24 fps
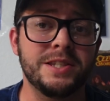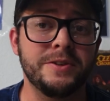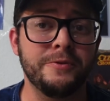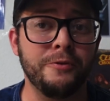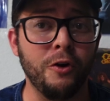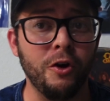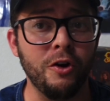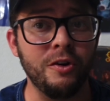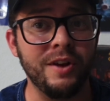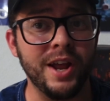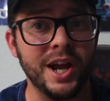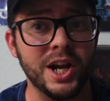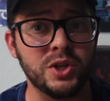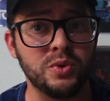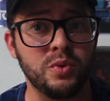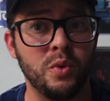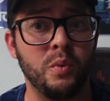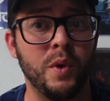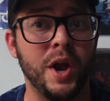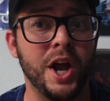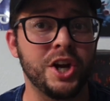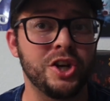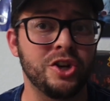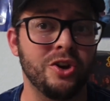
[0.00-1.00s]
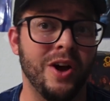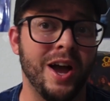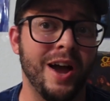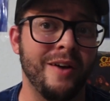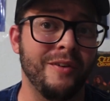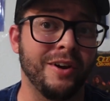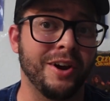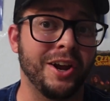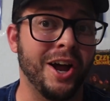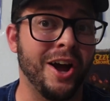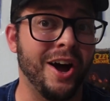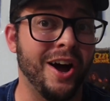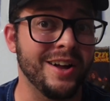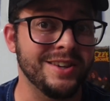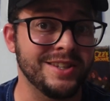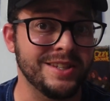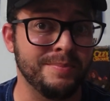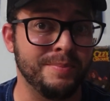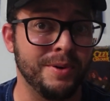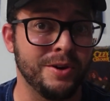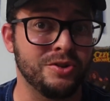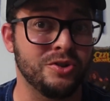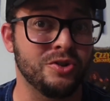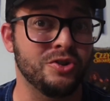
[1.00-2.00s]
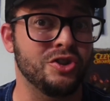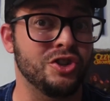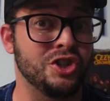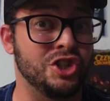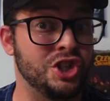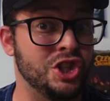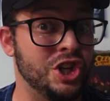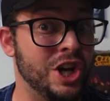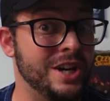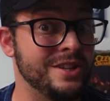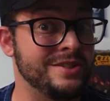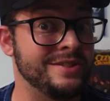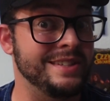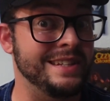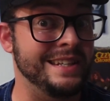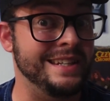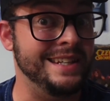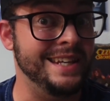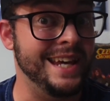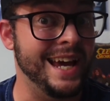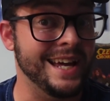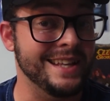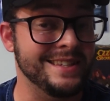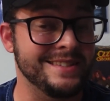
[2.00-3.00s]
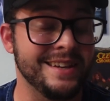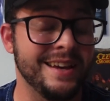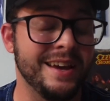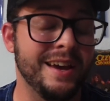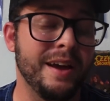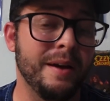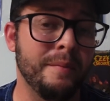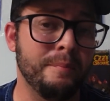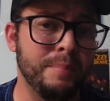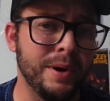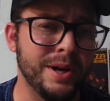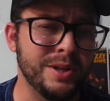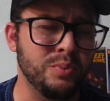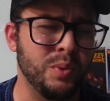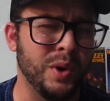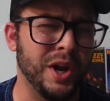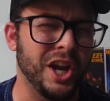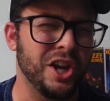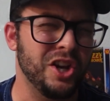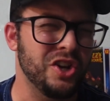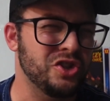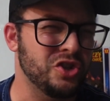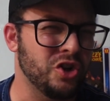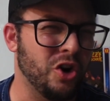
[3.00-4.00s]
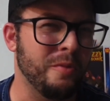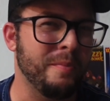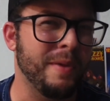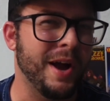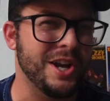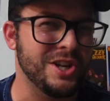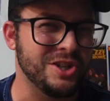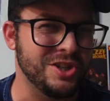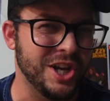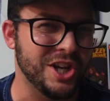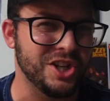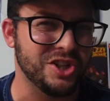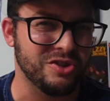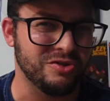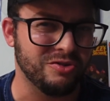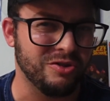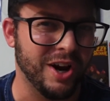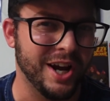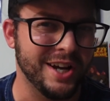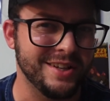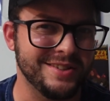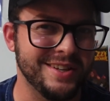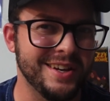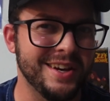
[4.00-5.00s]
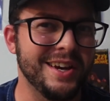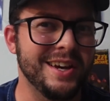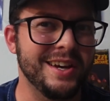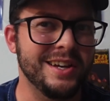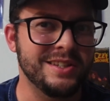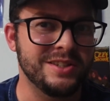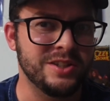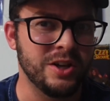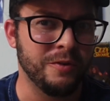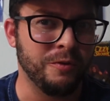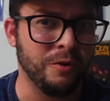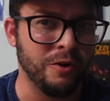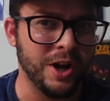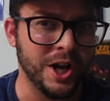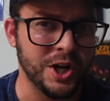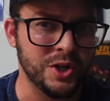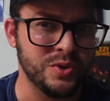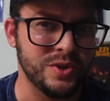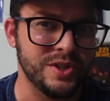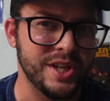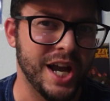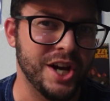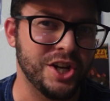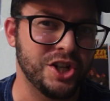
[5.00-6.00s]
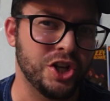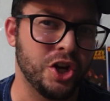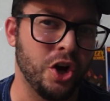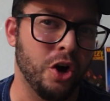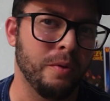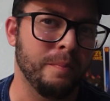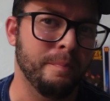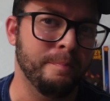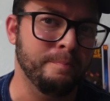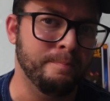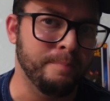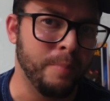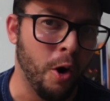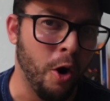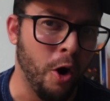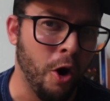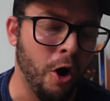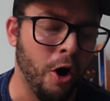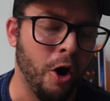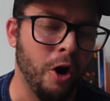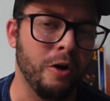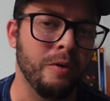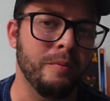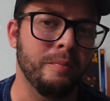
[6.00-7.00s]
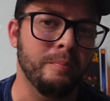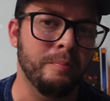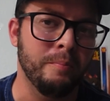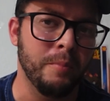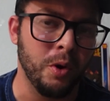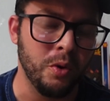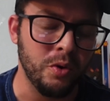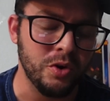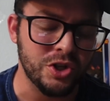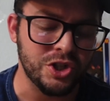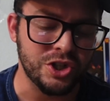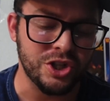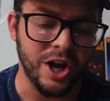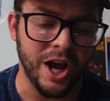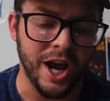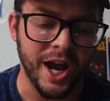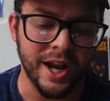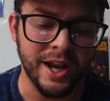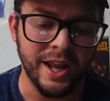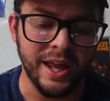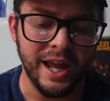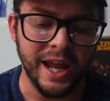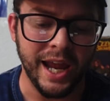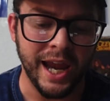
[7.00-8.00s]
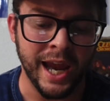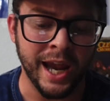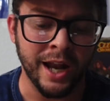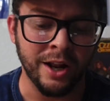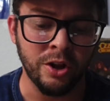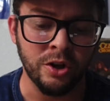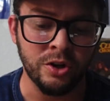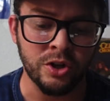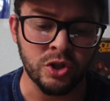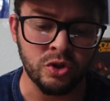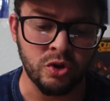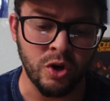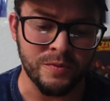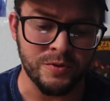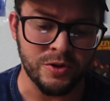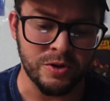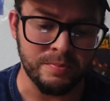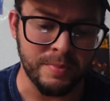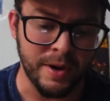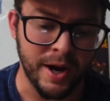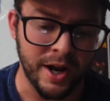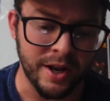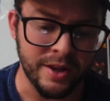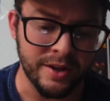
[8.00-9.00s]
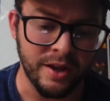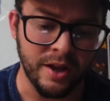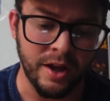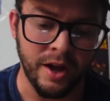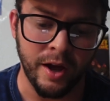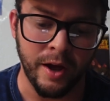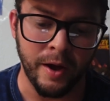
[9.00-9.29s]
so for our next one, we actually don't have a concept picture just yet, but we can use our imagination, right? So for our next one, it's actually called Bar Moonshine, and a little description about it.